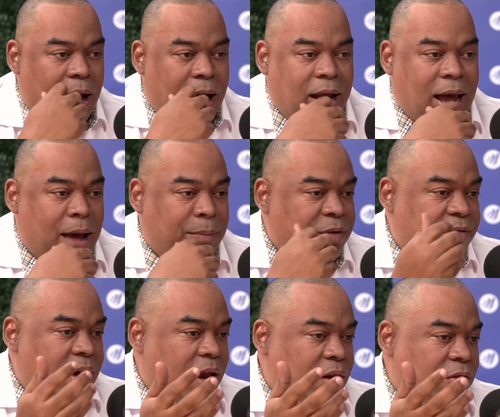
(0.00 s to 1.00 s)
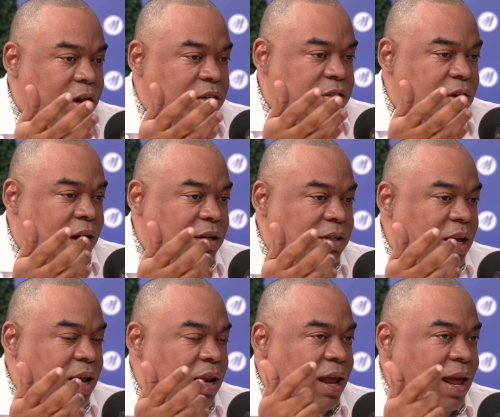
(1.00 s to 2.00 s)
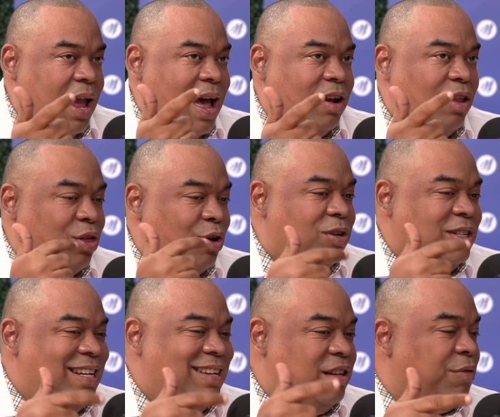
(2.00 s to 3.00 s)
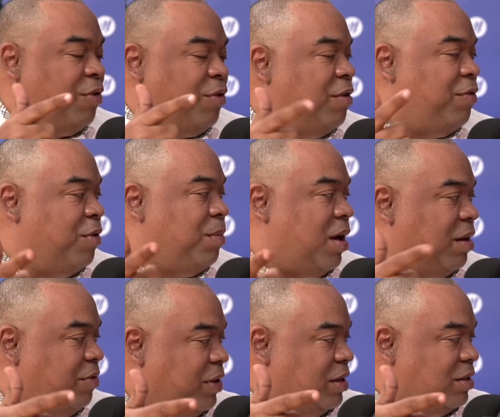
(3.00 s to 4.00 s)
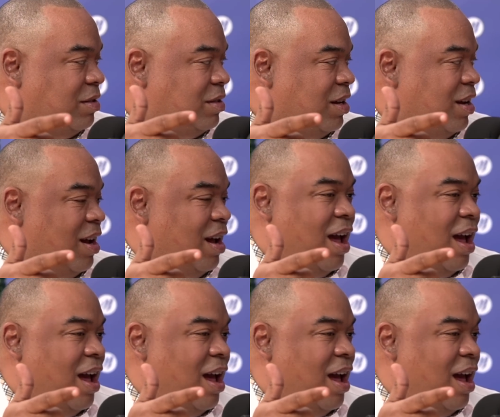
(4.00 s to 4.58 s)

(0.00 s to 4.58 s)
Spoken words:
At the Happy Valley racetracks, they had 13 different football fields. Wow.